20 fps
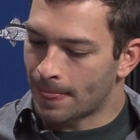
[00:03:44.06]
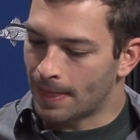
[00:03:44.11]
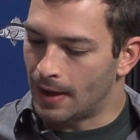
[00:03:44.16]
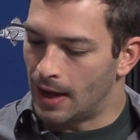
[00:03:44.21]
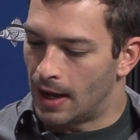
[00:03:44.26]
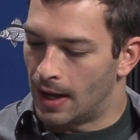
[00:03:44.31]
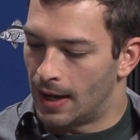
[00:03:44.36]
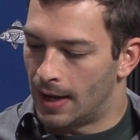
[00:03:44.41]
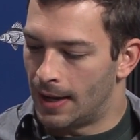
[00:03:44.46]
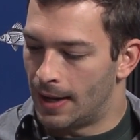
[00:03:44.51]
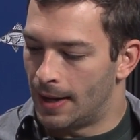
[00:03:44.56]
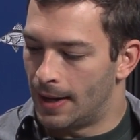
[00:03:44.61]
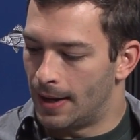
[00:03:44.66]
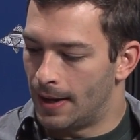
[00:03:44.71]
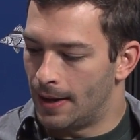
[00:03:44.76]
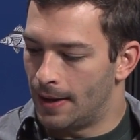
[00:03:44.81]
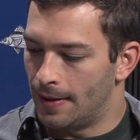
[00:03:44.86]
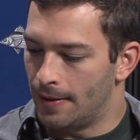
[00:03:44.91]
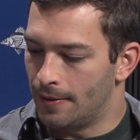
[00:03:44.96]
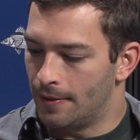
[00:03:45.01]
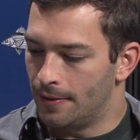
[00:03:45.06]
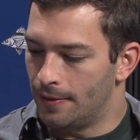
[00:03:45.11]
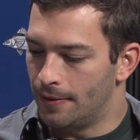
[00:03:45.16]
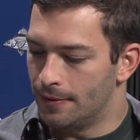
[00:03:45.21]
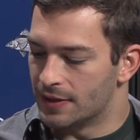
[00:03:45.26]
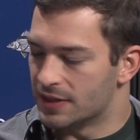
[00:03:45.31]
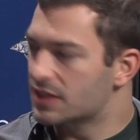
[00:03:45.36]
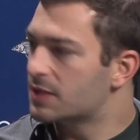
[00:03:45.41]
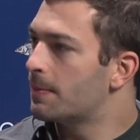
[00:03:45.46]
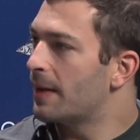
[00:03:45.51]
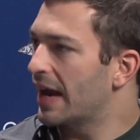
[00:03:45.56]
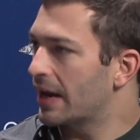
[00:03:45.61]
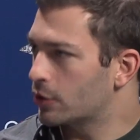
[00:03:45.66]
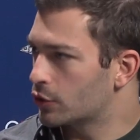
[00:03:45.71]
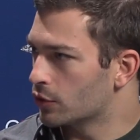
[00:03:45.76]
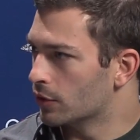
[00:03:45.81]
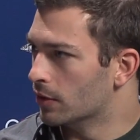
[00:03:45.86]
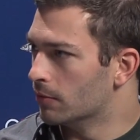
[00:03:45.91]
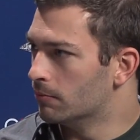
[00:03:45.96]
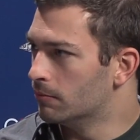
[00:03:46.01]
uh, the
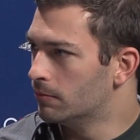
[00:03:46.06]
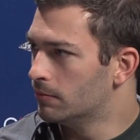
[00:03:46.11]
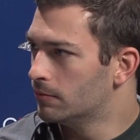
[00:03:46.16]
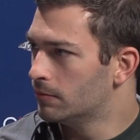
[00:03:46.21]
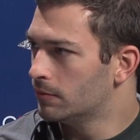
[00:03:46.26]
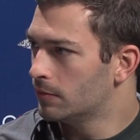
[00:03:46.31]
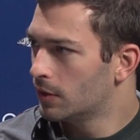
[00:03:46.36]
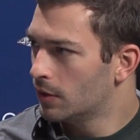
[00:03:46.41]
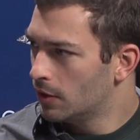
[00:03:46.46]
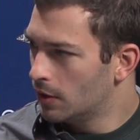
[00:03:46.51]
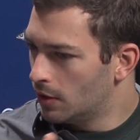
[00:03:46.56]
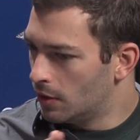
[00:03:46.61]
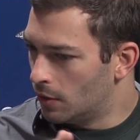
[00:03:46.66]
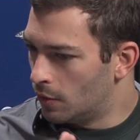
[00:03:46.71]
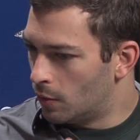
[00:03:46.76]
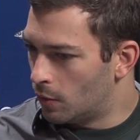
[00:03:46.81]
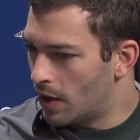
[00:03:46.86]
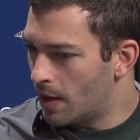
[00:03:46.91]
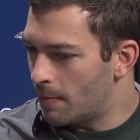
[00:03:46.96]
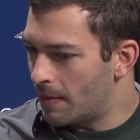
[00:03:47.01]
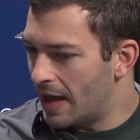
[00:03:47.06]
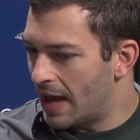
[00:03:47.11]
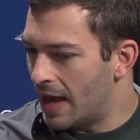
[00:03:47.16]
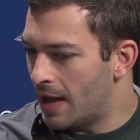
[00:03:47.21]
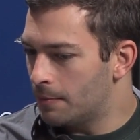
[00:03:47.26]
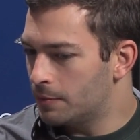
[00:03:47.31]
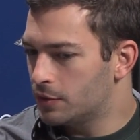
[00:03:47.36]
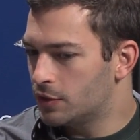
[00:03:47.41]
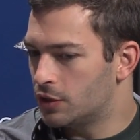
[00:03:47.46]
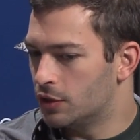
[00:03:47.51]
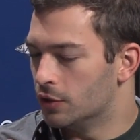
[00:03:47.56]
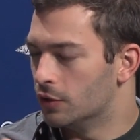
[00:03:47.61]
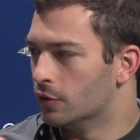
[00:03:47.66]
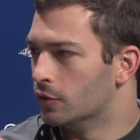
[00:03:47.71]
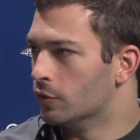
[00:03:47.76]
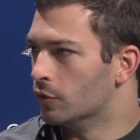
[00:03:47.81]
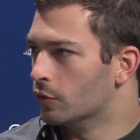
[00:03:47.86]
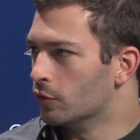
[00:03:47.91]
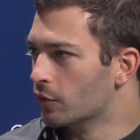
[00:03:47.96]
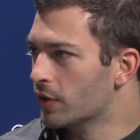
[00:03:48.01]
spectrum. Mm-hmm. Web app
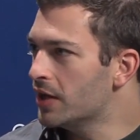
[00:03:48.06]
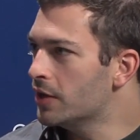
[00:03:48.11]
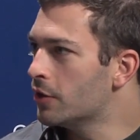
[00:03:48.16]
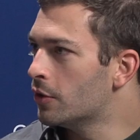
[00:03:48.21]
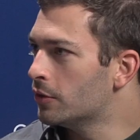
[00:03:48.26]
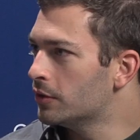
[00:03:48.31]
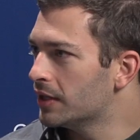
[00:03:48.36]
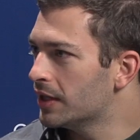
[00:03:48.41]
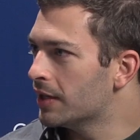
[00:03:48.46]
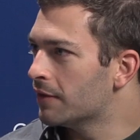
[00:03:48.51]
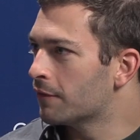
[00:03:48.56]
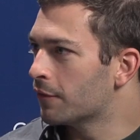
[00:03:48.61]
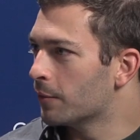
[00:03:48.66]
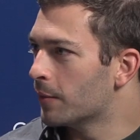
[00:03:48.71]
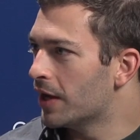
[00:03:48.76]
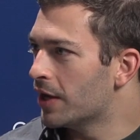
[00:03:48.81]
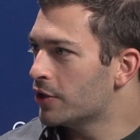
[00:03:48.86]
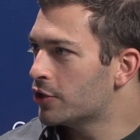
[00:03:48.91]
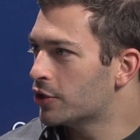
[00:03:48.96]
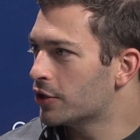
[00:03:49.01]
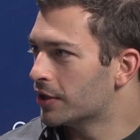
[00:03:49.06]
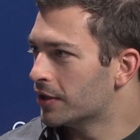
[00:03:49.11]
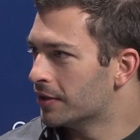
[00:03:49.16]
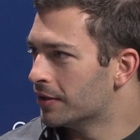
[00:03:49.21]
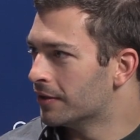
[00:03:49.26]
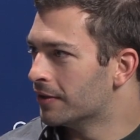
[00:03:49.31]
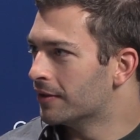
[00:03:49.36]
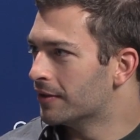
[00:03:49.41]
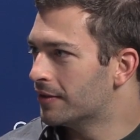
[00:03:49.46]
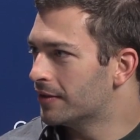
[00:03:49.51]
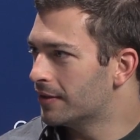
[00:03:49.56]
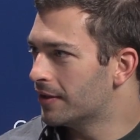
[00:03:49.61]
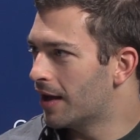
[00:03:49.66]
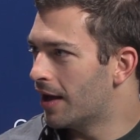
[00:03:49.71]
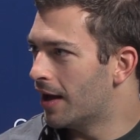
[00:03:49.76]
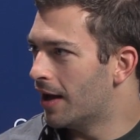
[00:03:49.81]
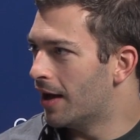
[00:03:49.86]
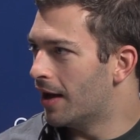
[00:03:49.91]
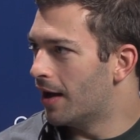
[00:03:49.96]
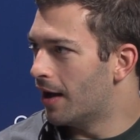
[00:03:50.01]
to read-only information
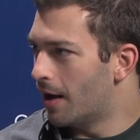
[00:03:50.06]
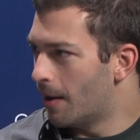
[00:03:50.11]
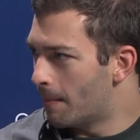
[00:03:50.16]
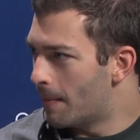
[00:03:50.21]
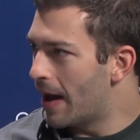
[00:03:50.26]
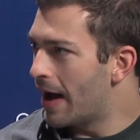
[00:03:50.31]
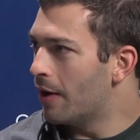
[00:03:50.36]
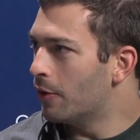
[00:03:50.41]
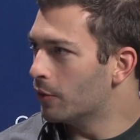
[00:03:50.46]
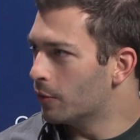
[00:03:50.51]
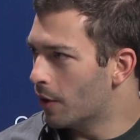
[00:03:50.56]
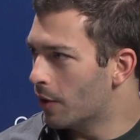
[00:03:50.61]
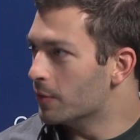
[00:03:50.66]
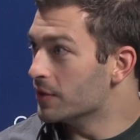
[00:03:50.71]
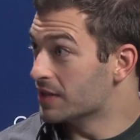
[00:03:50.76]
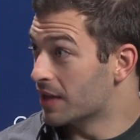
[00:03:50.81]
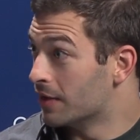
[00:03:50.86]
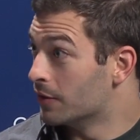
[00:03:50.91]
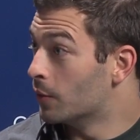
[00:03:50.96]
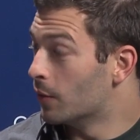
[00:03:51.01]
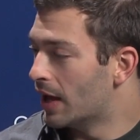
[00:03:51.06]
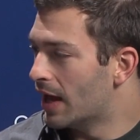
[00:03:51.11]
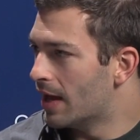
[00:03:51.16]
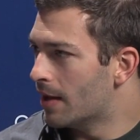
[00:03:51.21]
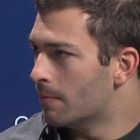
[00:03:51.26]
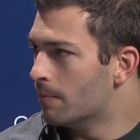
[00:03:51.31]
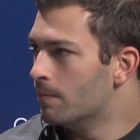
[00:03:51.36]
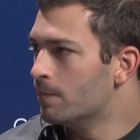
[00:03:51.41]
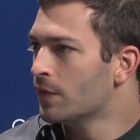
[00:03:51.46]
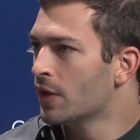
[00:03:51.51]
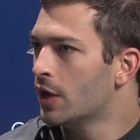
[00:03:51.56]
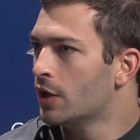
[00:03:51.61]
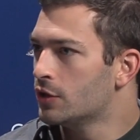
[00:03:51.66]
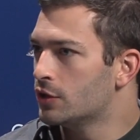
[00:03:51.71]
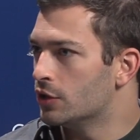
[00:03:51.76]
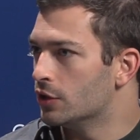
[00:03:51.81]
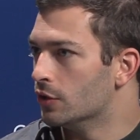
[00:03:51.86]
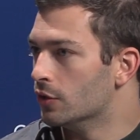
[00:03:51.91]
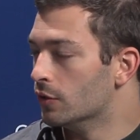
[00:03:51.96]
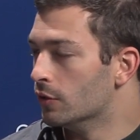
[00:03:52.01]
uh, about what was on the web,
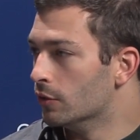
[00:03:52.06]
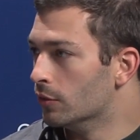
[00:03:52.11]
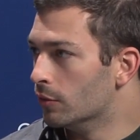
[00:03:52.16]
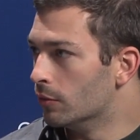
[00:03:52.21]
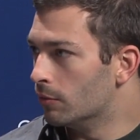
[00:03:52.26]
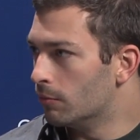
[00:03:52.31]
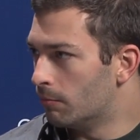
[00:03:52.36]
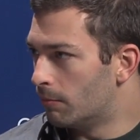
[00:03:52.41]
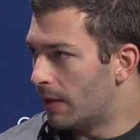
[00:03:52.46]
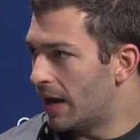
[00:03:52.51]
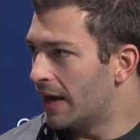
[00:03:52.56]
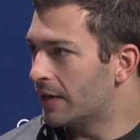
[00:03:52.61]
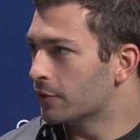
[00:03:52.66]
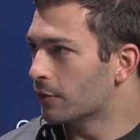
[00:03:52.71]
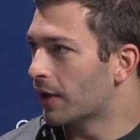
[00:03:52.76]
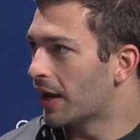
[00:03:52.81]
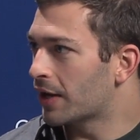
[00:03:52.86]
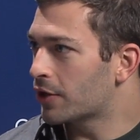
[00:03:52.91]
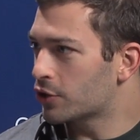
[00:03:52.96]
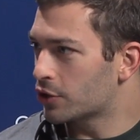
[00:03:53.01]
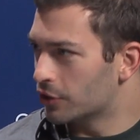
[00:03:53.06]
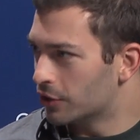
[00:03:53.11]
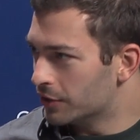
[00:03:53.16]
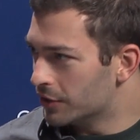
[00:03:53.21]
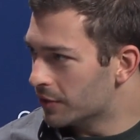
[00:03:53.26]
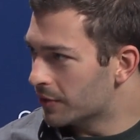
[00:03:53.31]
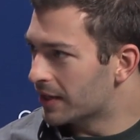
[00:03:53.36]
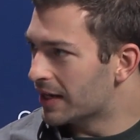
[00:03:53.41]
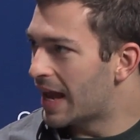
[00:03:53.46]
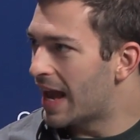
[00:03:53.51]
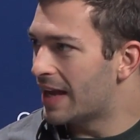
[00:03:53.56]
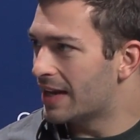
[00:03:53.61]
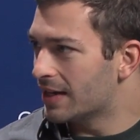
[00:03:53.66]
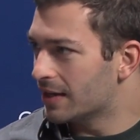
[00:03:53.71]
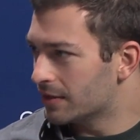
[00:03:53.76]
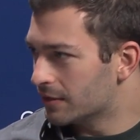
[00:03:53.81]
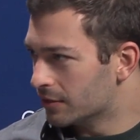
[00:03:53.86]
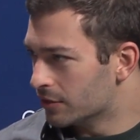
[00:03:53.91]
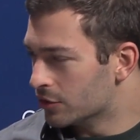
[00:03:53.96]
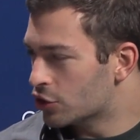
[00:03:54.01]
to bi-directional, you can
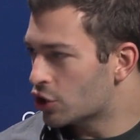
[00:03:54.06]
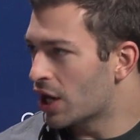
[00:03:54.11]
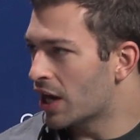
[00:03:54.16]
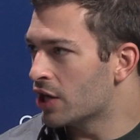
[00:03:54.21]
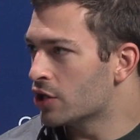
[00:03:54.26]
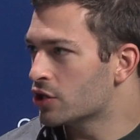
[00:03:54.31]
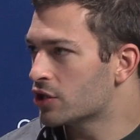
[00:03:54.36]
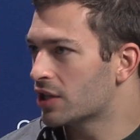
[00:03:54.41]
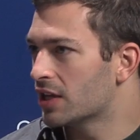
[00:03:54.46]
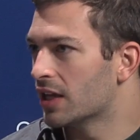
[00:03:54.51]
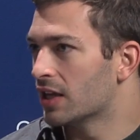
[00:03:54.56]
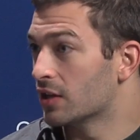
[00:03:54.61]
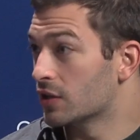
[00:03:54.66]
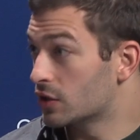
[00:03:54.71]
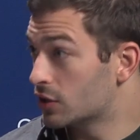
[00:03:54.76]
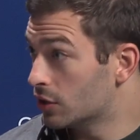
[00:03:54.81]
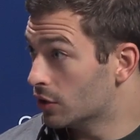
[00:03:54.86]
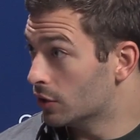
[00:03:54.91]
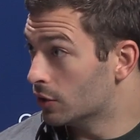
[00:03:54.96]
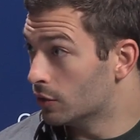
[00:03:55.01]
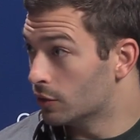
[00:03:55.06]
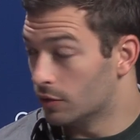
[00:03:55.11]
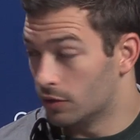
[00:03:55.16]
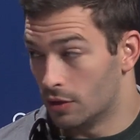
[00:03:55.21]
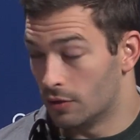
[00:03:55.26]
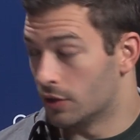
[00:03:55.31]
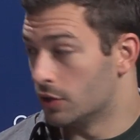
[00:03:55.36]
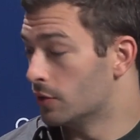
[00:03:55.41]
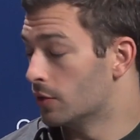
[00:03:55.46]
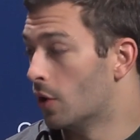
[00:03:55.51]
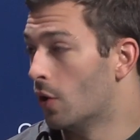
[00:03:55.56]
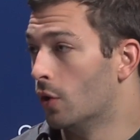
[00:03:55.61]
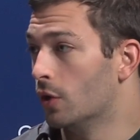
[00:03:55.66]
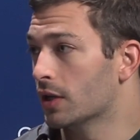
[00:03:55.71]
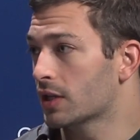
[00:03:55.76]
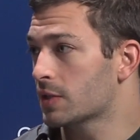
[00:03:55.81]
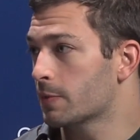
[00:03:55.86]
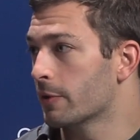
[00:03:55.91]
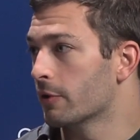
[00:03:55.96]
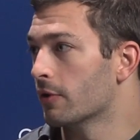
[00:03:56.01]
edit and change things, to you can do the whole
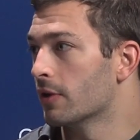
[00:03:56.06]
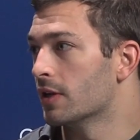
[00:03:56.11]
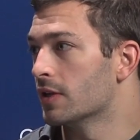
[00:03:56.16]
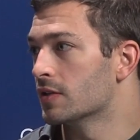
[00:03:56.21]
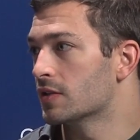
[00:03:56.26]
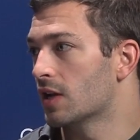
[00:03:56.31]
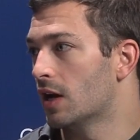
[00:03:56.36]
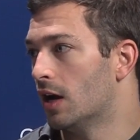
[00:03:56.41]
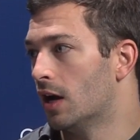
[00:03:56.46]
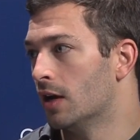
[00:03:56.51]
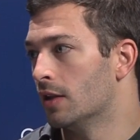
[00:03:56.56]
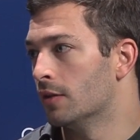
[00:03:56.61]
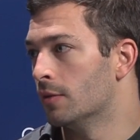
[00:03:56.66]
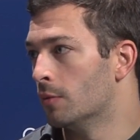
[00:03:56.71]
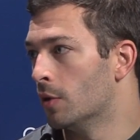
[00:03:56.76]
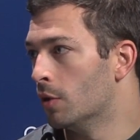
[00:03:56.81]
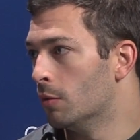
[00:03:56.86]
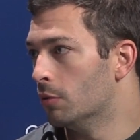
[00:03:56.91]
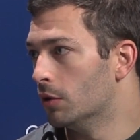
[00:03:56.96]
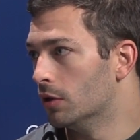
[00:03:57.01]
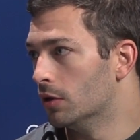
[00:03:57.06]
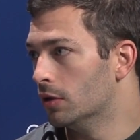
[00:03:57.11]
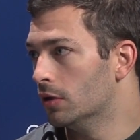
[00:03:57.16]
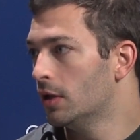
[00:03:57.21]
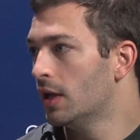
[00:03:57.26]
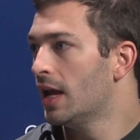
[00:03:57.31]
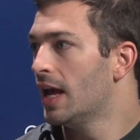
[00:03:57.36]
experience on the mobile,